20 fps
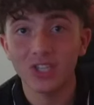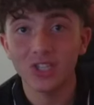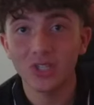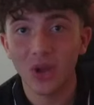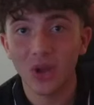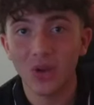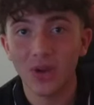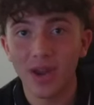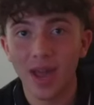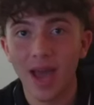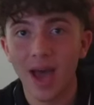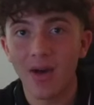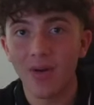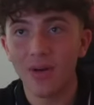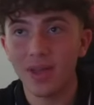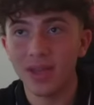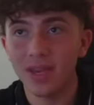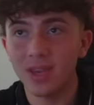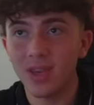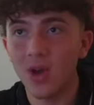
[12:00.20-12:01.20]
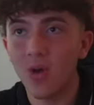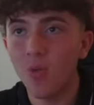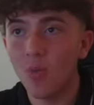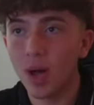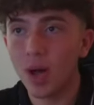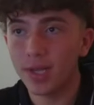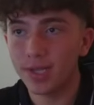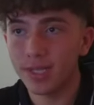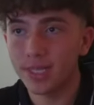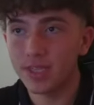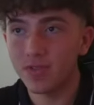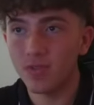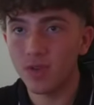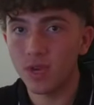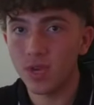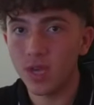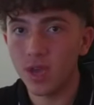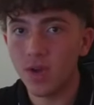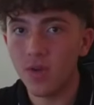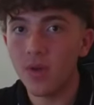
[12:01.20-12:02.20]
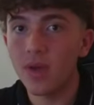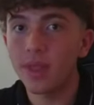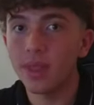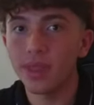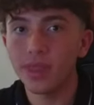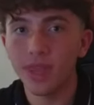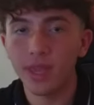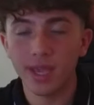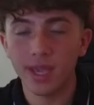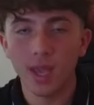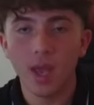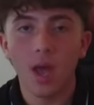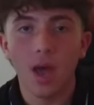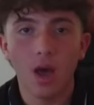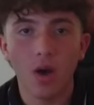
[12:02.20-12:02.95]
start now. And don't watch this video and think,